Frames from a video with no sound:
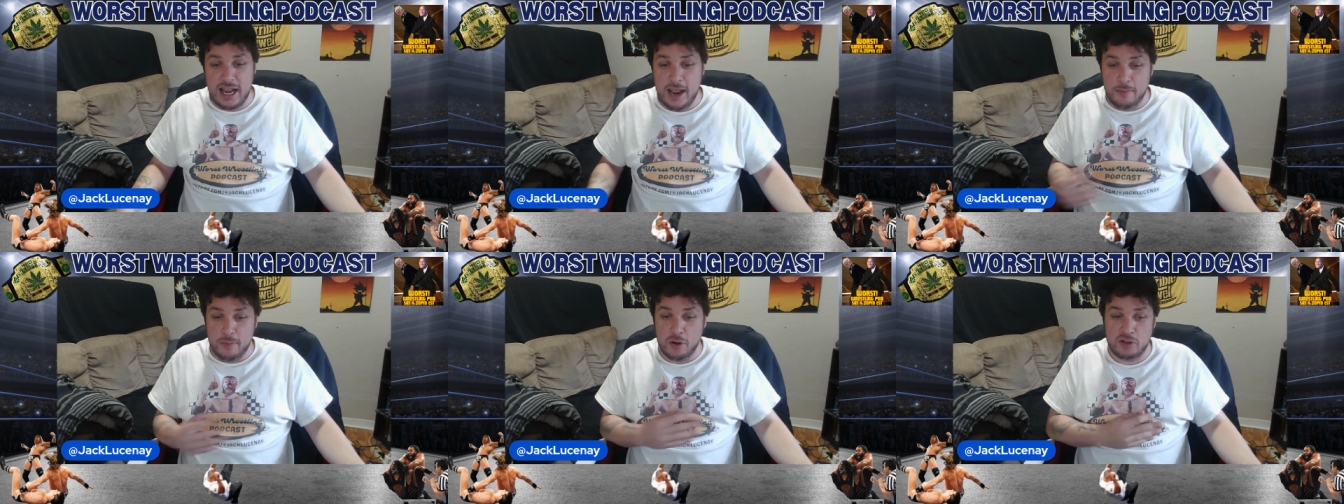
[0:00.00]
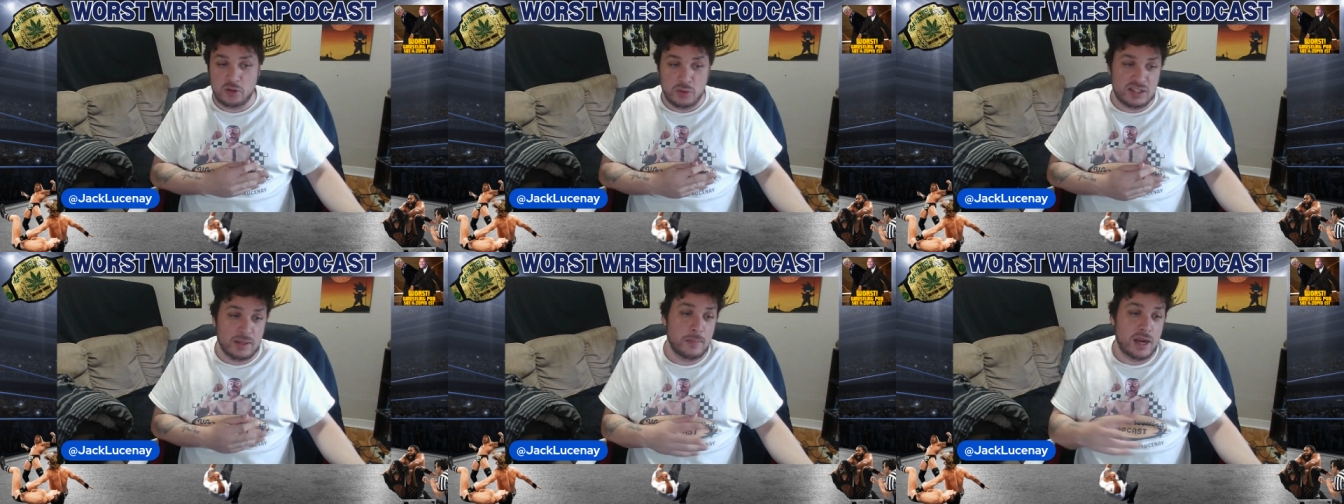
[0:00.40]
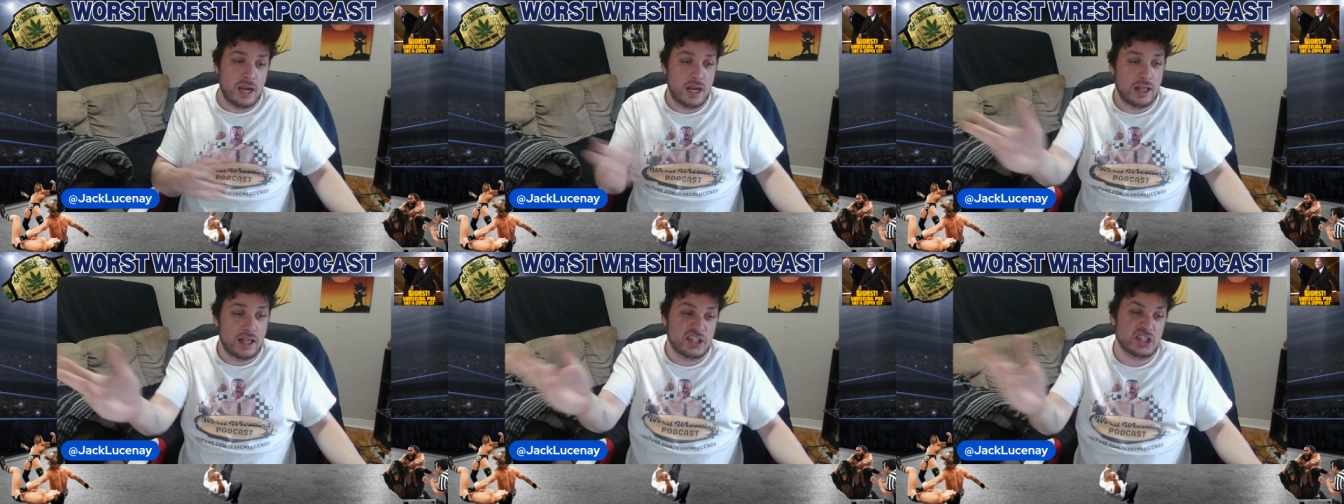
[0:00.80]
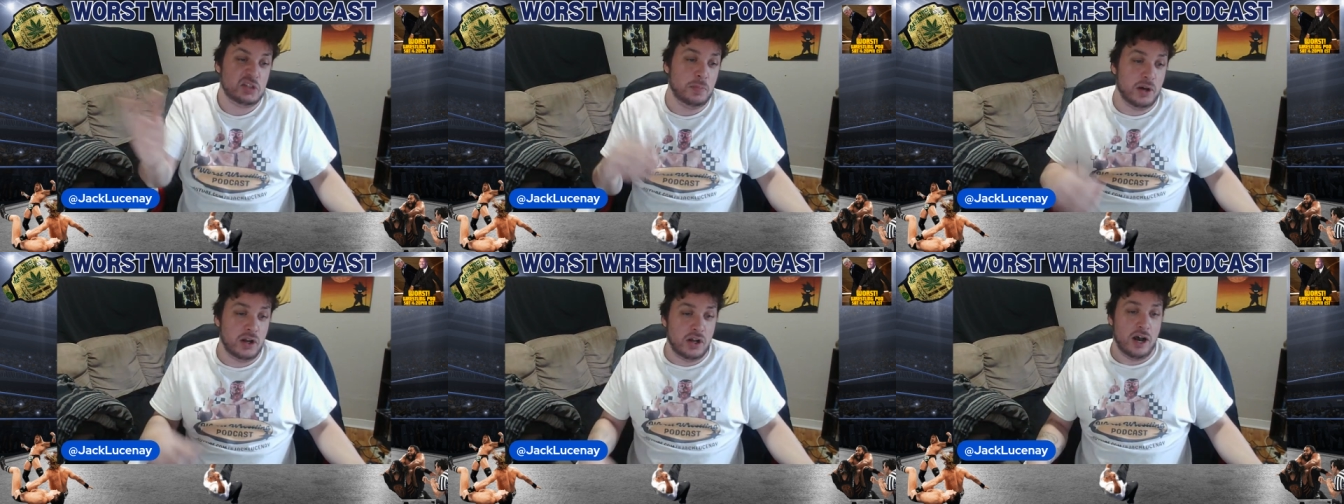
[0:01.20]
Ambrose was immediately
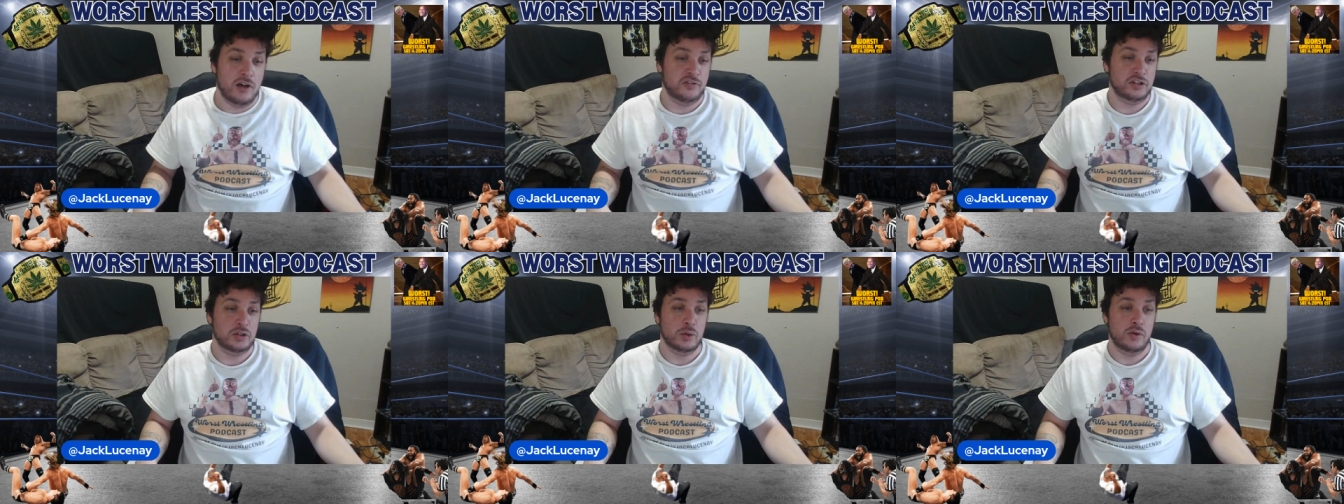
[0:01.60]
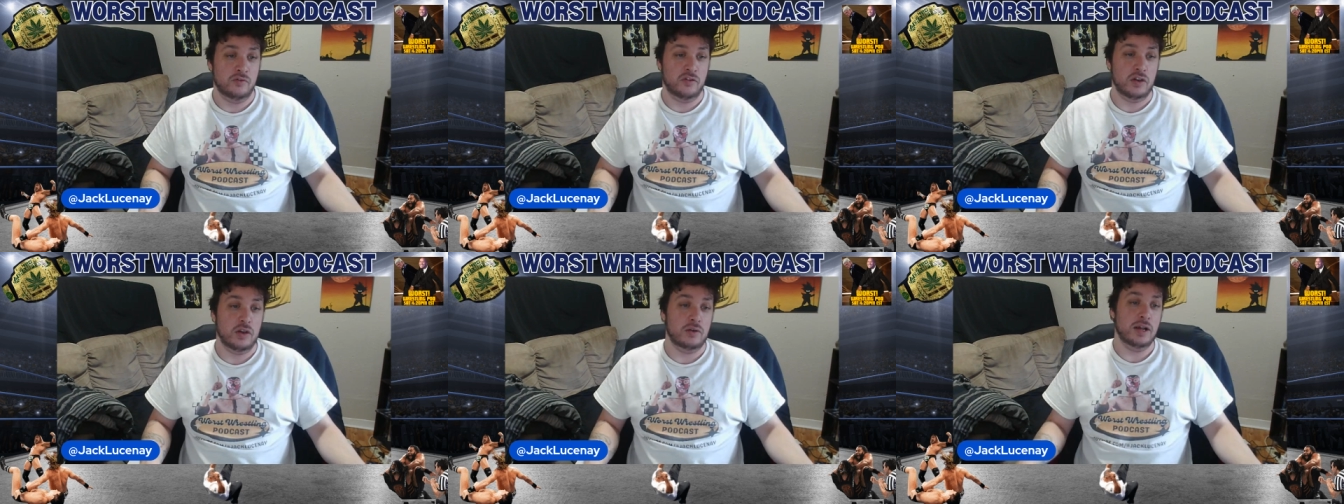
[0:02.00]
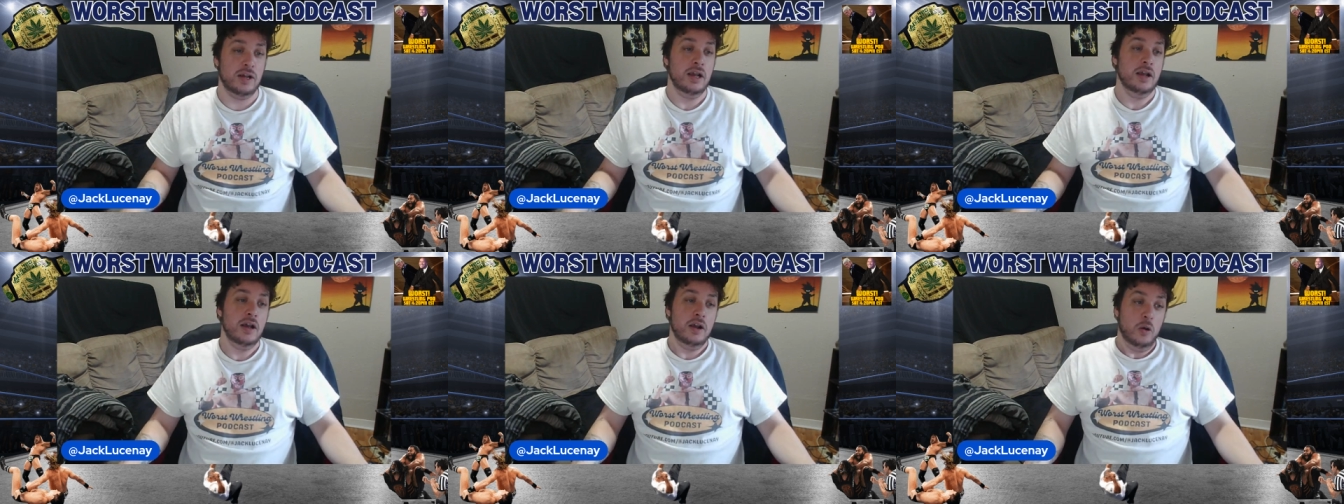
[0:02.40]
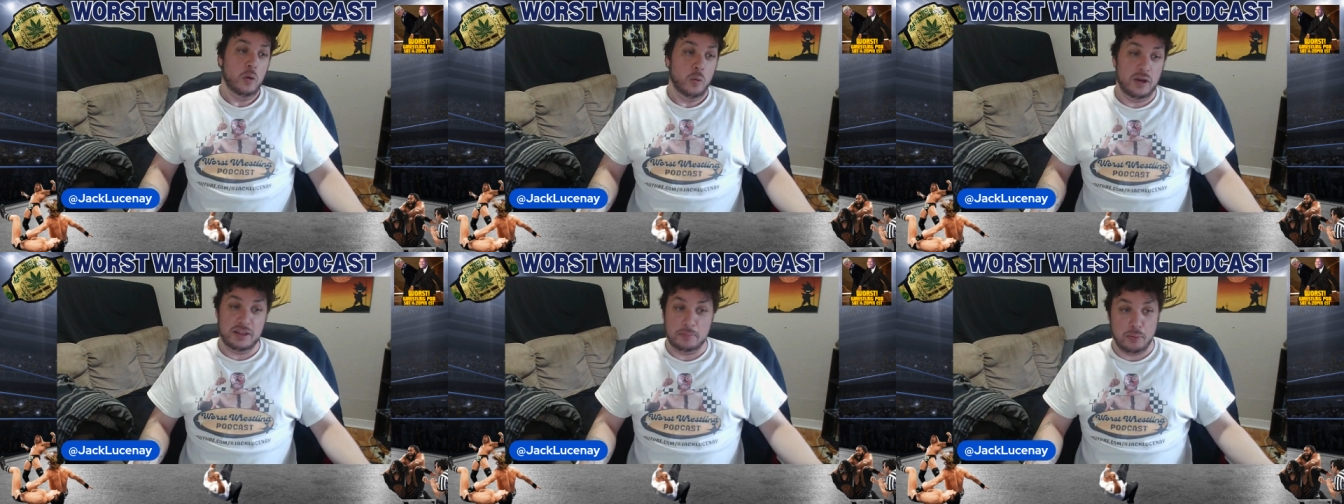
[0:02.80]
spun off into a feud
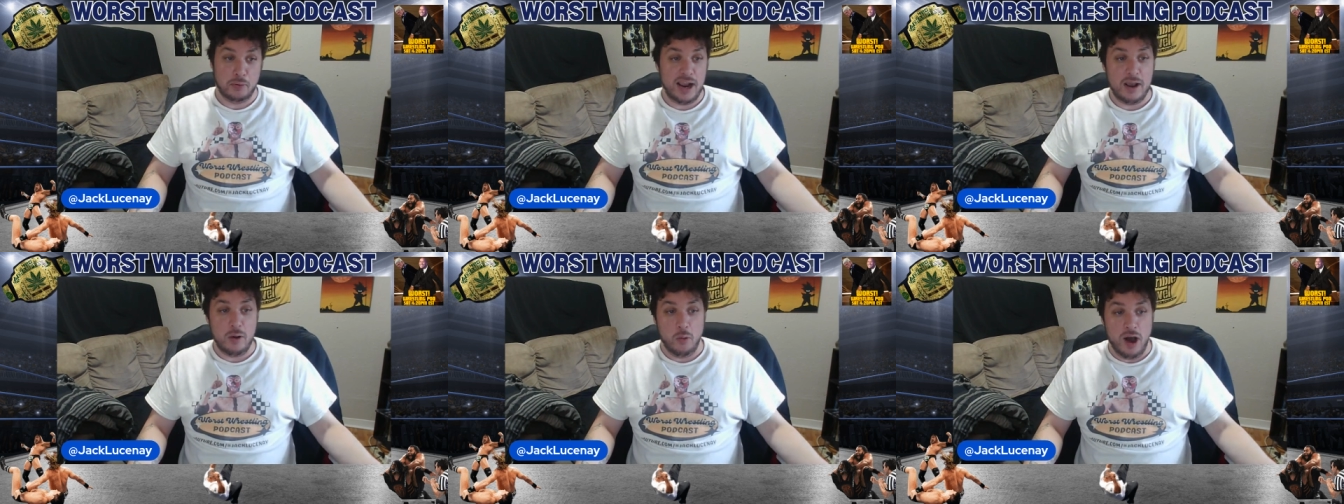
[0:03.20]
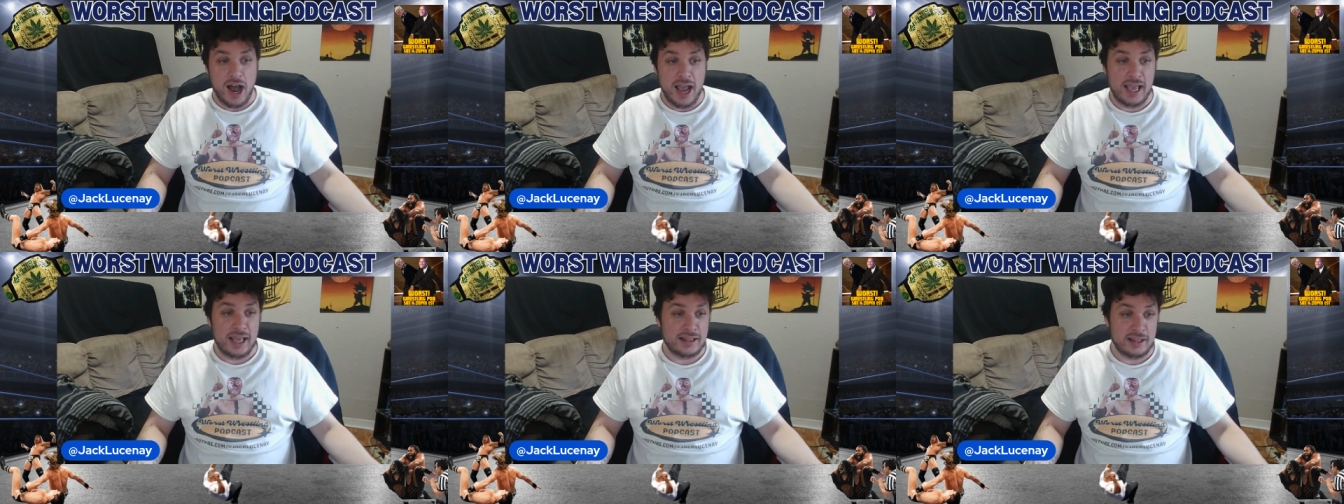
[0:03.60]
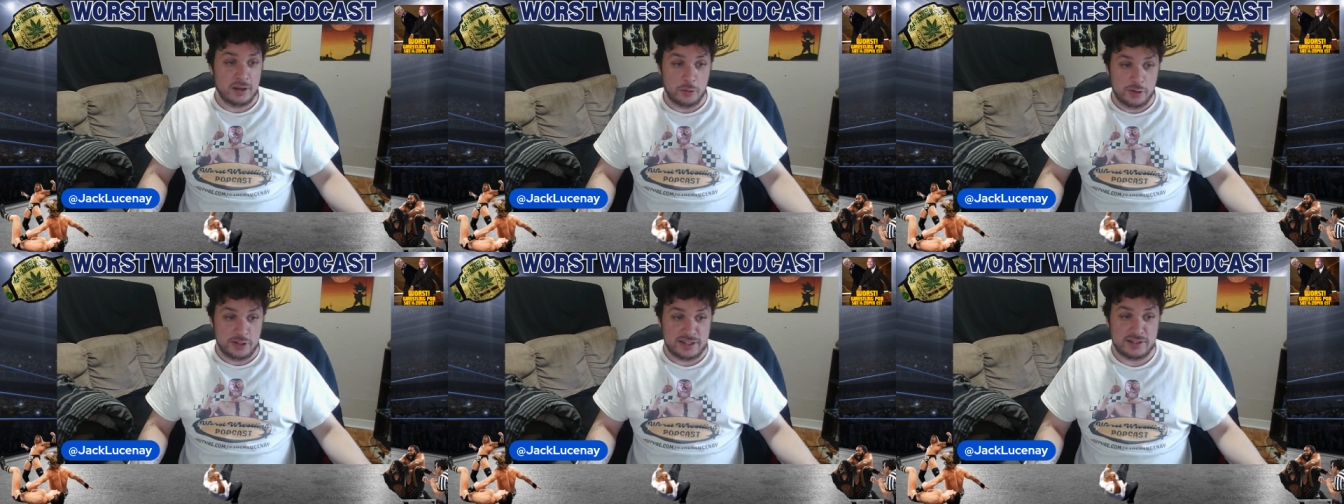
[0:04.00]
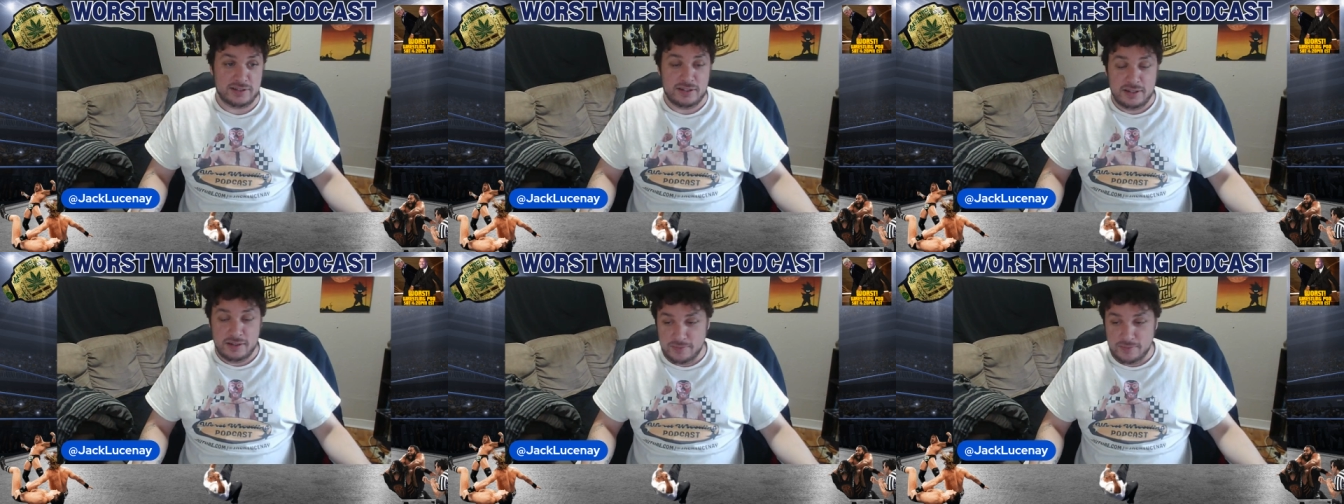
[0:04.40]
with Bray Wyatt that was